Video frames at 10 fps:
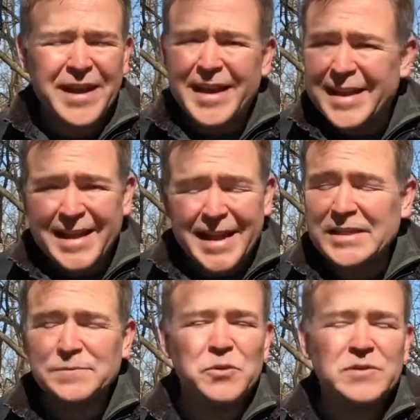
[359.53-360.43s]
it
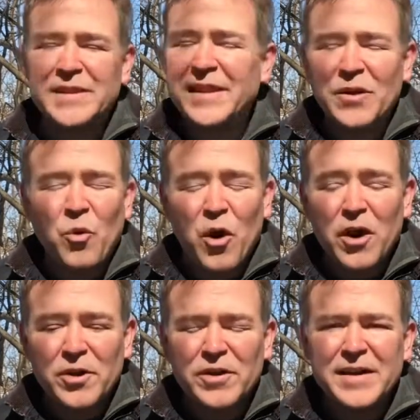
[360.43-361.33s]
tastes mostly like
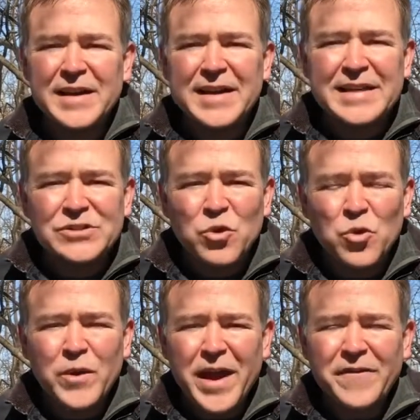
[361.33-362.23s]
water. So what
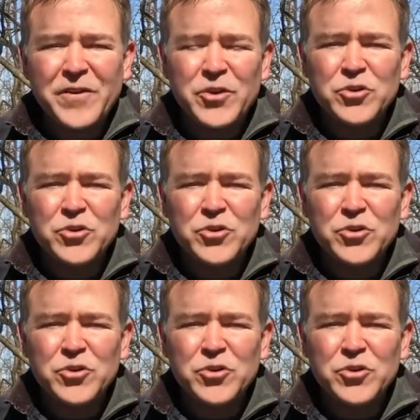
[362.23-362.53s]
we have to do